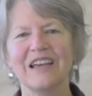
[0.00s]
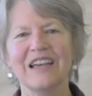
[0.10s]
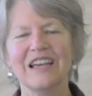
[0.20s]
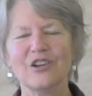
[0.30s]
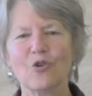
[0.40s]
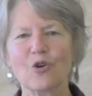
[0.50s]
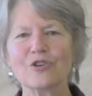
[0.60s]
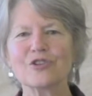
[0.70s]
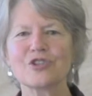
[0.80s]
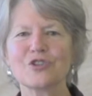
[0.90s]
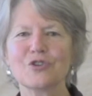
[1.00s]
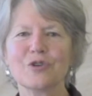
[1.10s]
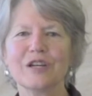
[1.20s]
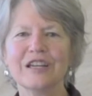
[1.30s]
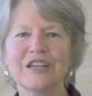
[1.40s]
In order
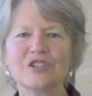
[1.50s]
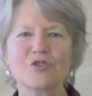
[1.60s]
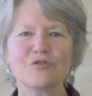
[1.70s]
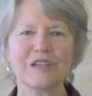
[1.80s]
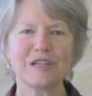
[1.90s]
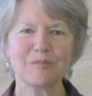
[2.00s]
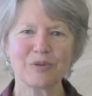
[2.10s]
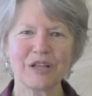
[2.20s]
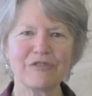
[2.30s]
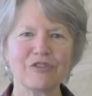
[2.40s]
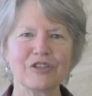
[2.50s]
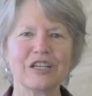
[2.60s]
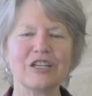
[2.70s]
to intervene playfully,